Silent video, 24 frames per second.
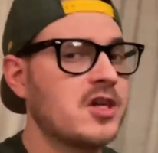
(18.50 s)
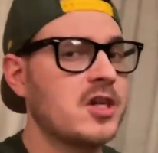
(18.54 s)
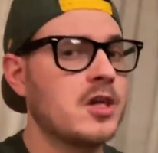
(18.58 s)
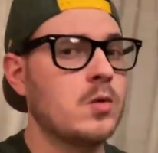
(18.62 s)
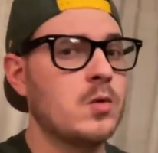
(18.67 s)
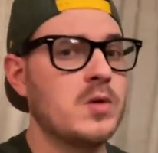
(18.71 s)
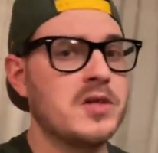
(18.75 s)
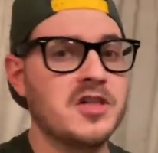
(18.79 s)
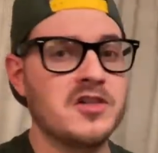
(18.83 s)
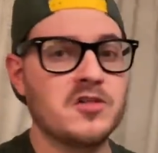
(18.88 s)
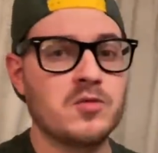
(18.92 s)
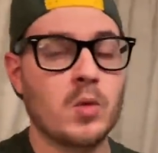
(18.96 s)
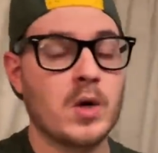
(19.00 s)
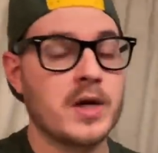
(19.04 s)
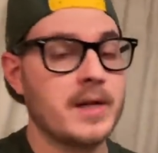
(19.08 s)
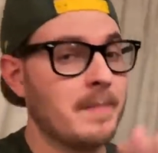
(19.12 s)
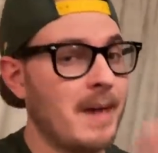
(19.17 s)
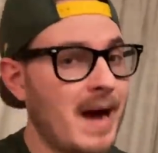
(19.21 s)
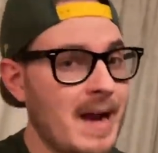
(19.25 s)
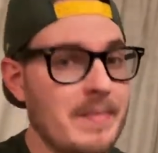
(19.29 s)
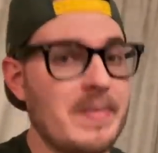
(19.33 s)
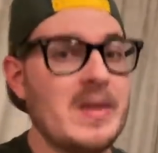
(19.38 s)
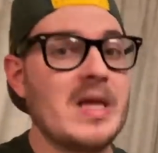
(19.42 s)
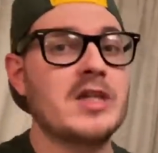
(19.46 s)
to win this one. It
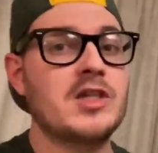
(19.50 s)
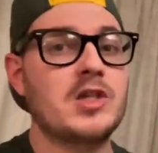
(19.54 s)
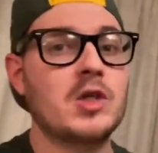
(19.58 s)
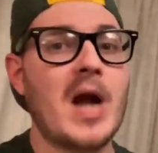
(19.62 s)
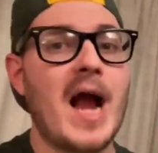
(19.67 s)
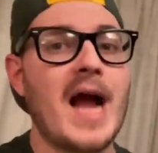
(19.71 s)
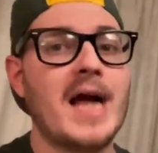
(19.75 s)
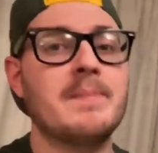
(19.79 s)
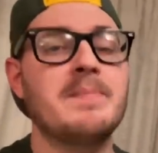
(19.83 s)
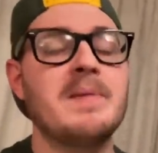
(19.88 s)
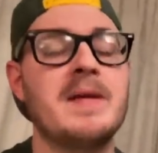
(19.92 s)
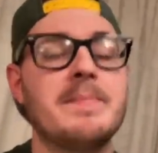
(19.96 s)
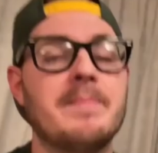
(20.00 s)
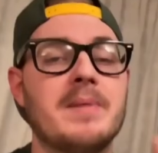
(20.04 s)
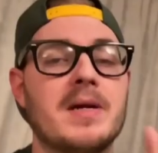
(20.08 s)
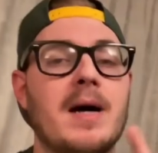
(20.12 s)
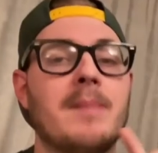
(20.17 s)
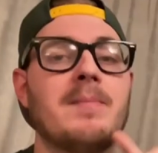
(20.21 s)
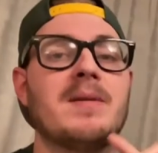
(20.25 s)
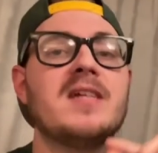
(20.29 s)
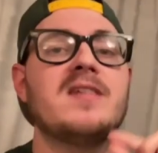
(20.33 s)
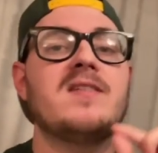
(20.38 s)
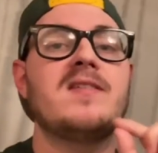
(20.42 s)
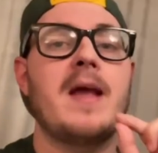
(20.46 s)
might be a track meet, but I'm going
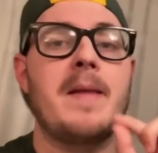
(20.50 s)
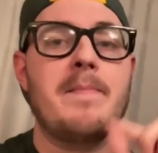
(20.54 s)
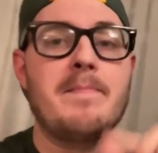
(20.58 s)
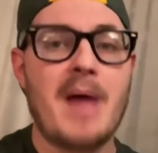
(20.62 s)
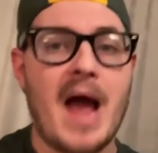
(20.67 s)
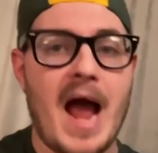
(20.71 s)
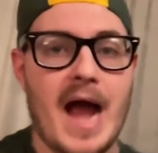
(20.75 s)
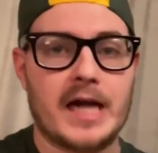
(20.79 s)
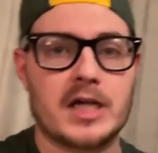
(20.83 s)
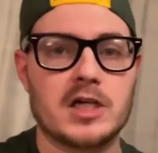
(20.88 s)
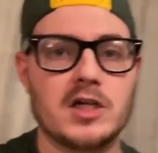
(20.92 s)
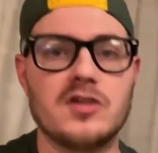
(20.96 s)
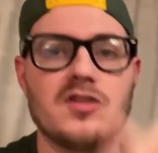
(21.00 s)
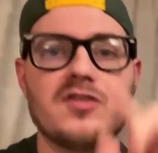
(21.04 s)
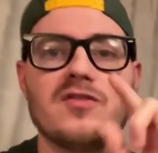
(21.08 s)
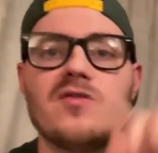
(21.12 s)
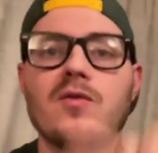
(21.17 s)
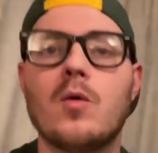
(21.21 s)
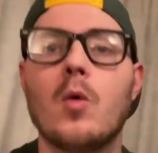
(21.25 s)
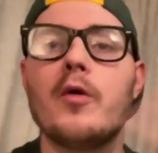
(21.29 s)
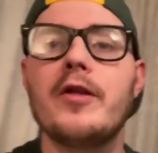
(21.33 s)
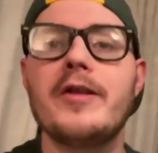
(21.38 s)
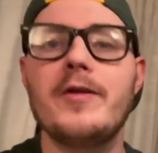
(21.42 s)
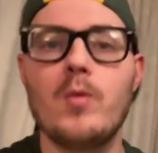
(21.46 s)
to say Packers
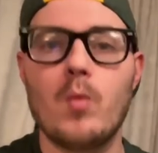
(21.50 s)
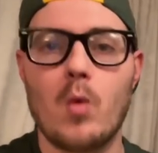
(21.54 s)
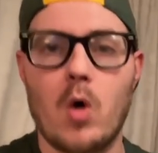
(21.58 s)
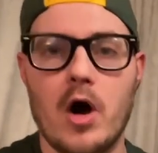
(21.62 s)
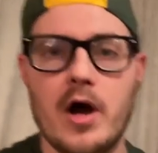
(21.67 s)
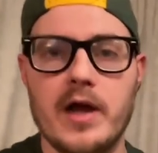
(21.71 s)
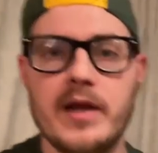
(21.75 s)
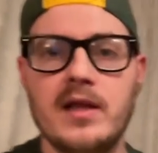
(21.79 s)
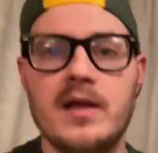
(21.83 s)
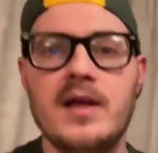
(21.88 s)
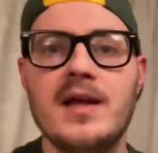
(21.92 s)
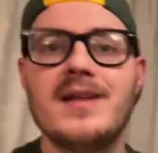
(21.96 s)
forty-one,